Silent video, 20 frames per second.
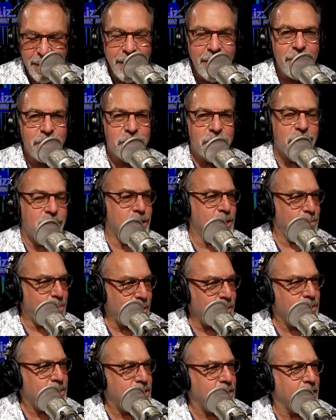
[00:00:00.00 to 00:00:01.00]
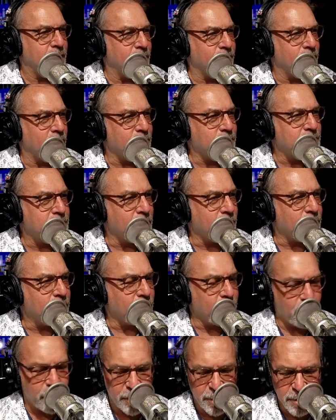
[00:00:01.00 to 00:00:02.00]
ninja's supposed to give up
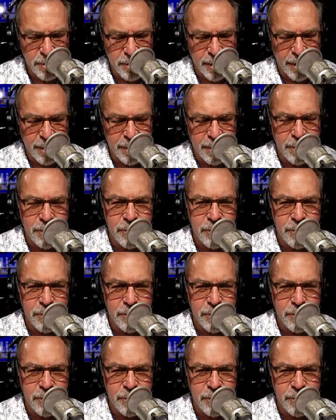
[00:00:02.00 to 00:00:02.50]
something. What is that,